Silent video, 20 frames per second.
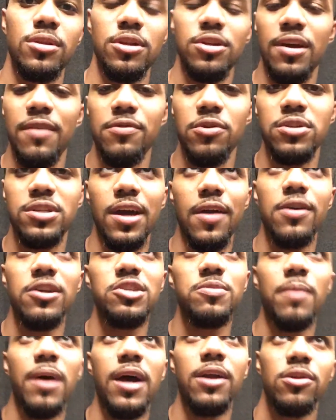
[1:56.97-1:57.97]
Then you have your
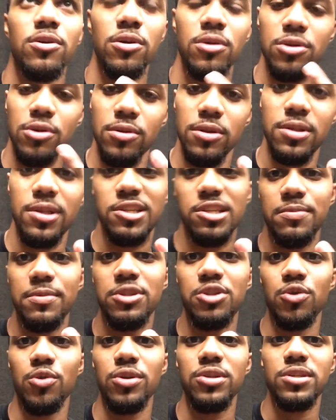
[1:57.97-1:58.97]
teres minor, your
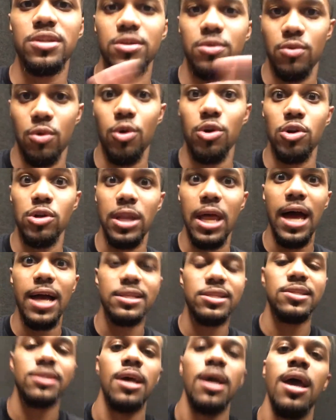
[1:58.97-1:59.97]
latissimus dorsi, or your
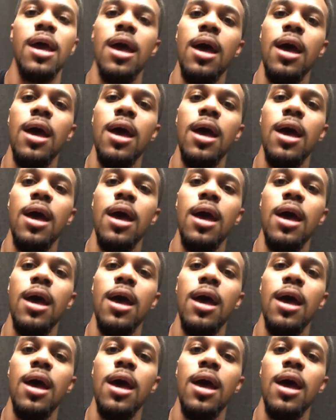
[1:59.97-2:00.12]
lats,